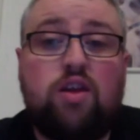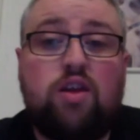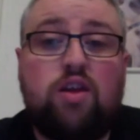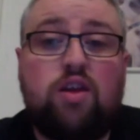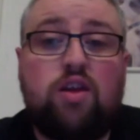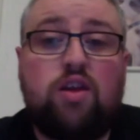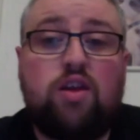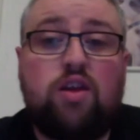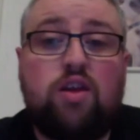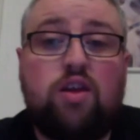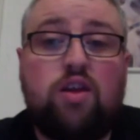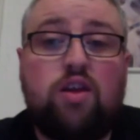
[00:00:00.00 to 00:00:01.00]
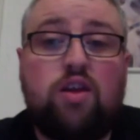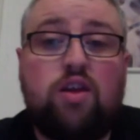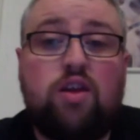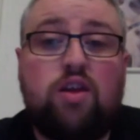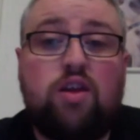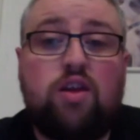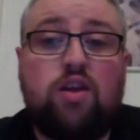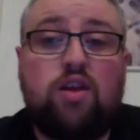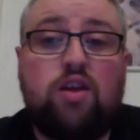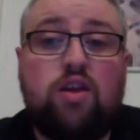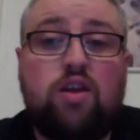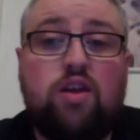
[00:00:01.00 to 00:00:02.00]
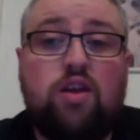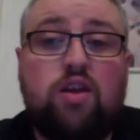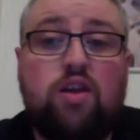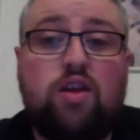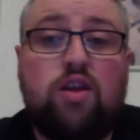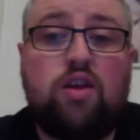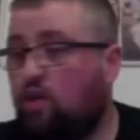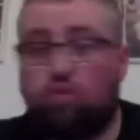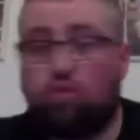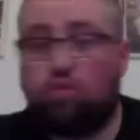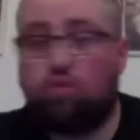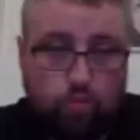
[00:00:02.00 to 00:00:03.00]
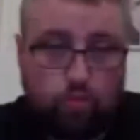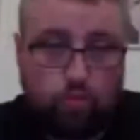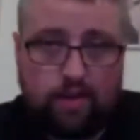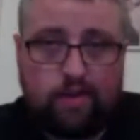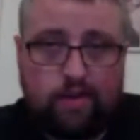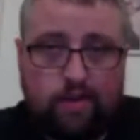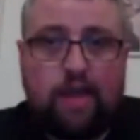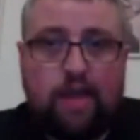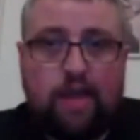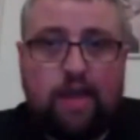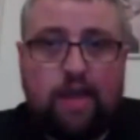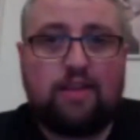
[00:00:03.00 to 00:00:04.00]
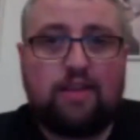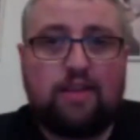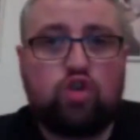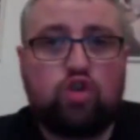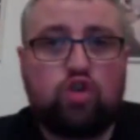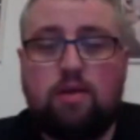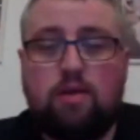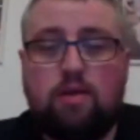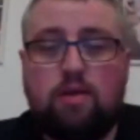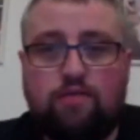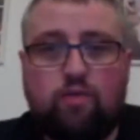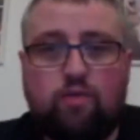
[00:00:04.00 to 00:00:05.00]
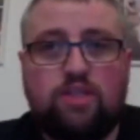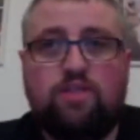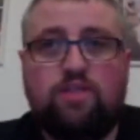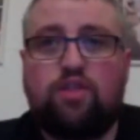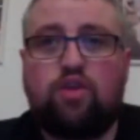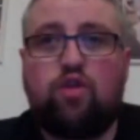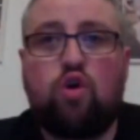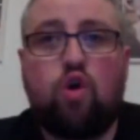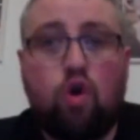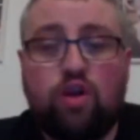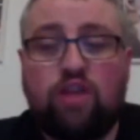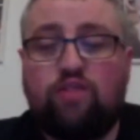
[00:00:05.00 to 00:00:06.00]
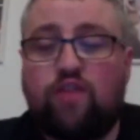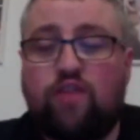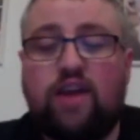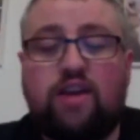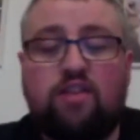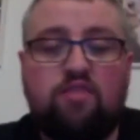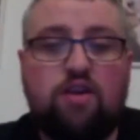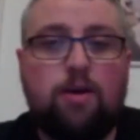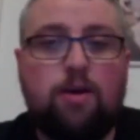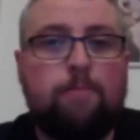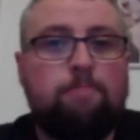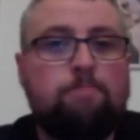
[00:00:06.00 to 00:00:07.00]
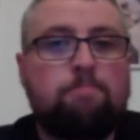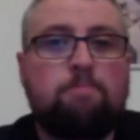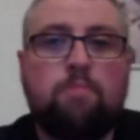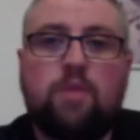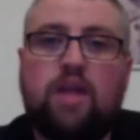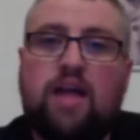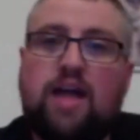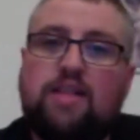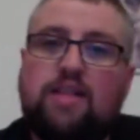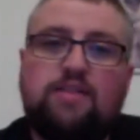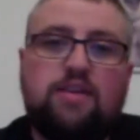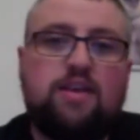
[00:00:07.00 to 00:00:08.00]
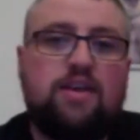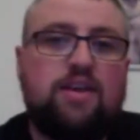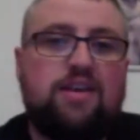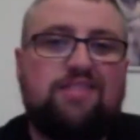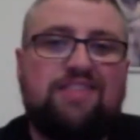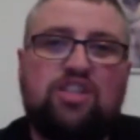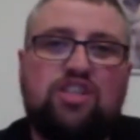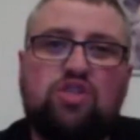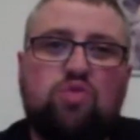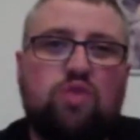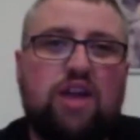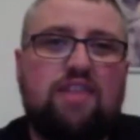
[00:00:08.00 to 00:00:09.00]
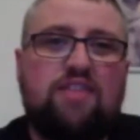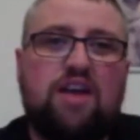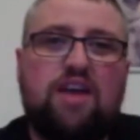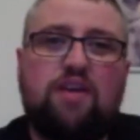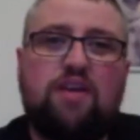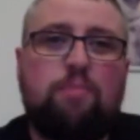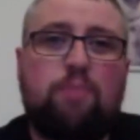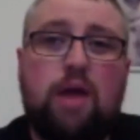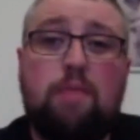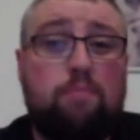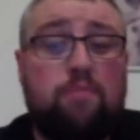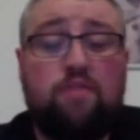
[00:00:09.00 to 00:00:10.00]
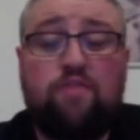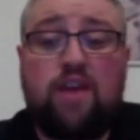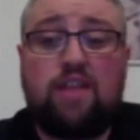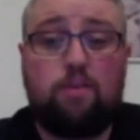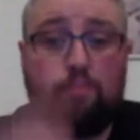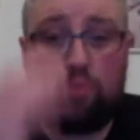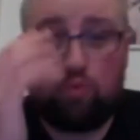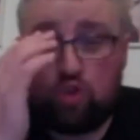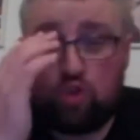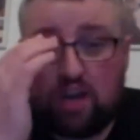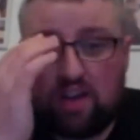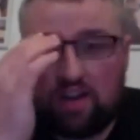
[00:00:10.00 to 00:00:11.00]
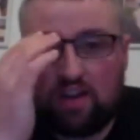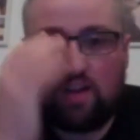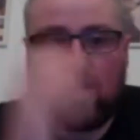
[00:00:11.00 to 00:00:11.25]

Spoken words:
go to a camp where he will put everything into this camp where he knows nobody, and he's just going to focus everything on his fight career. And I just don't like that. I think, and the fact that Bojan